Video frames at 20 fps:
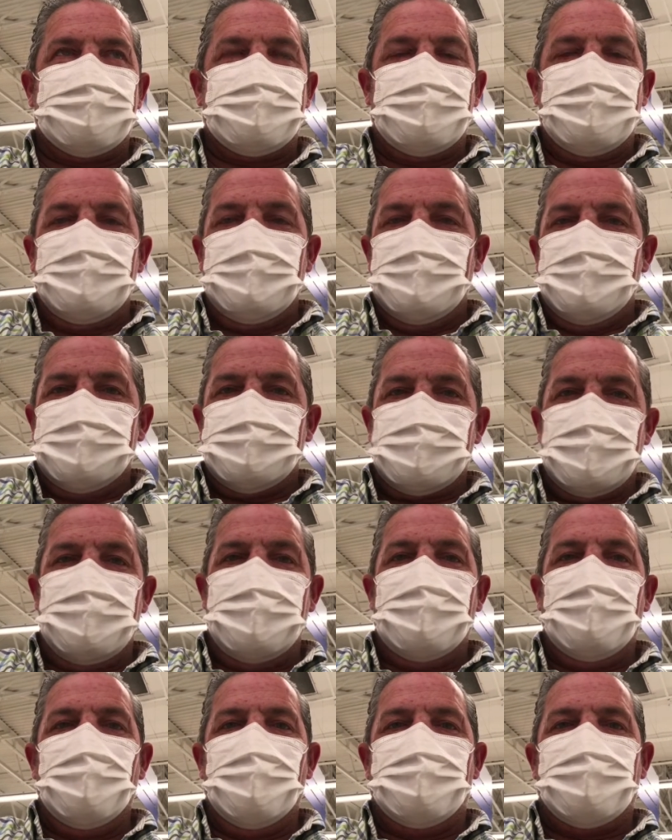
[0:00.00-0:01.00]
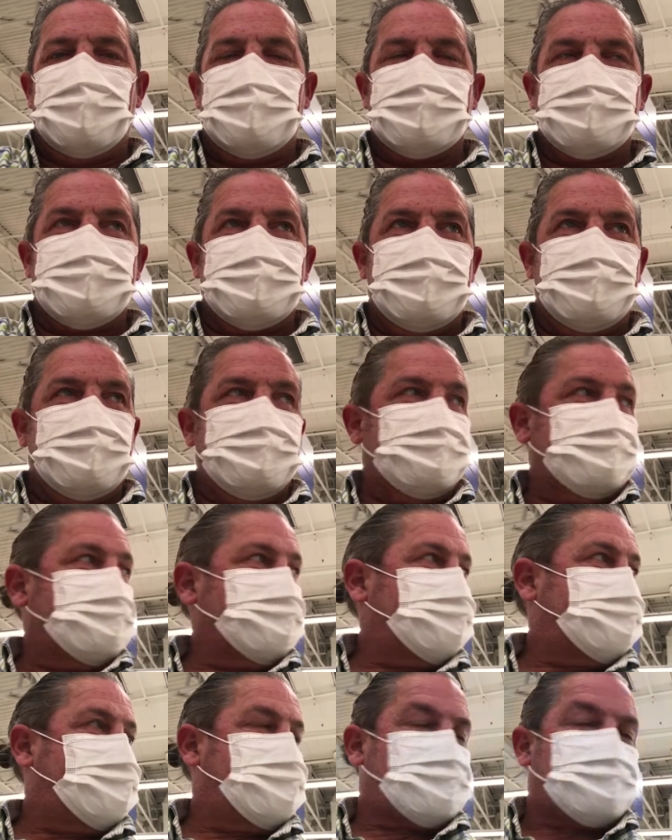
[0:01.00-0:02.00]
It's only a little box, isn't it?
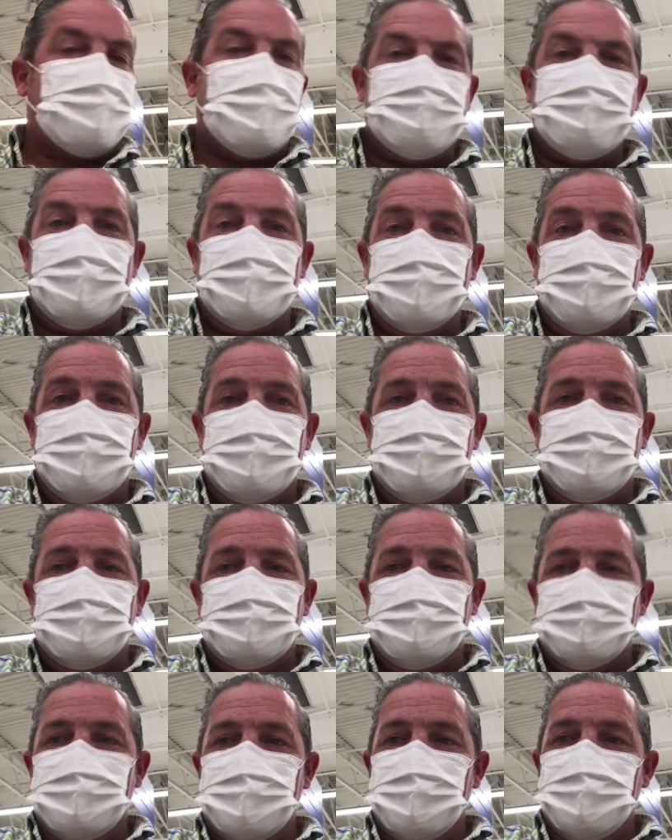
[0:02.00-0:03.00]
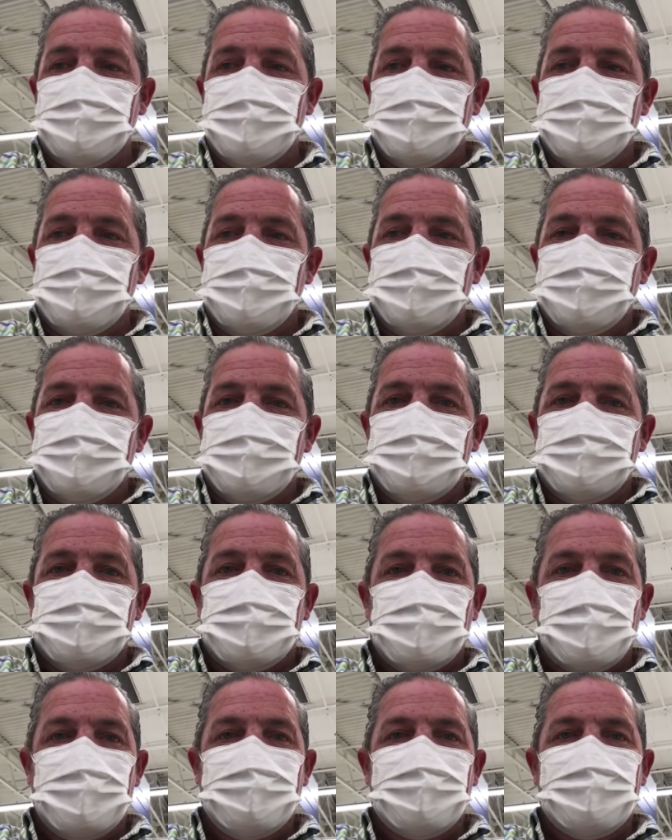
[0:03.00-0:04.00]
Just grab it.
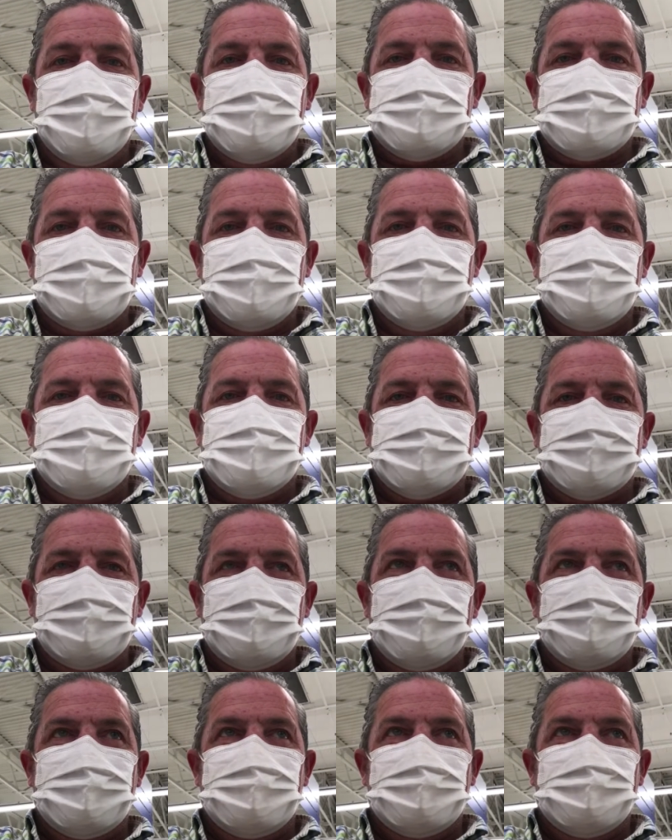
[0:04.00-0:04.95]
20 minutes later, you're still